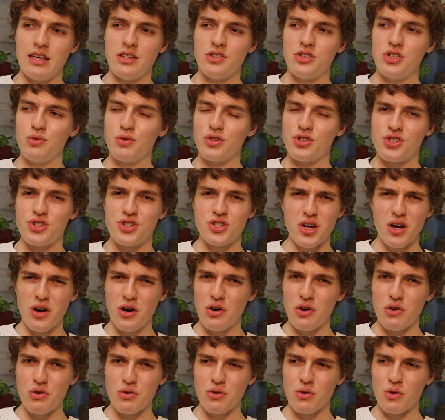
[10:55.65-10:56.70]
into a
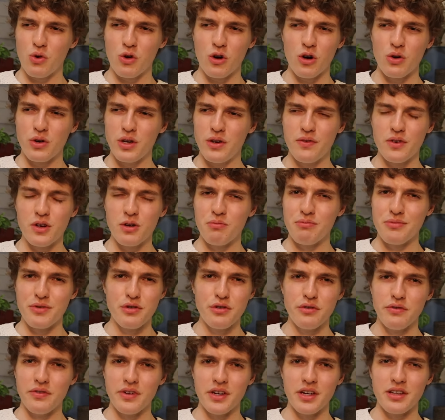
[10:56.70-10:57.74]
show or even a
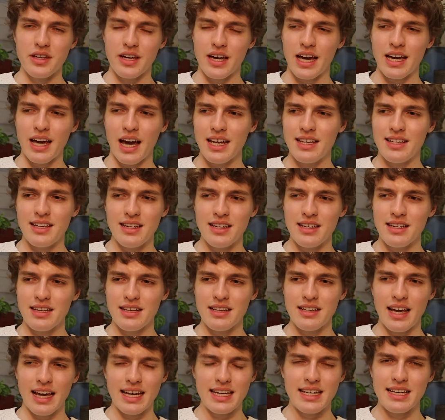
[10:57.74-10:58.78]
movie. Like I, I,
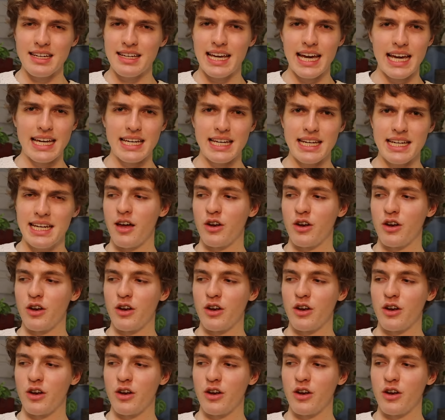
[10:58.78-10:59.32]
didn't I didn't get it.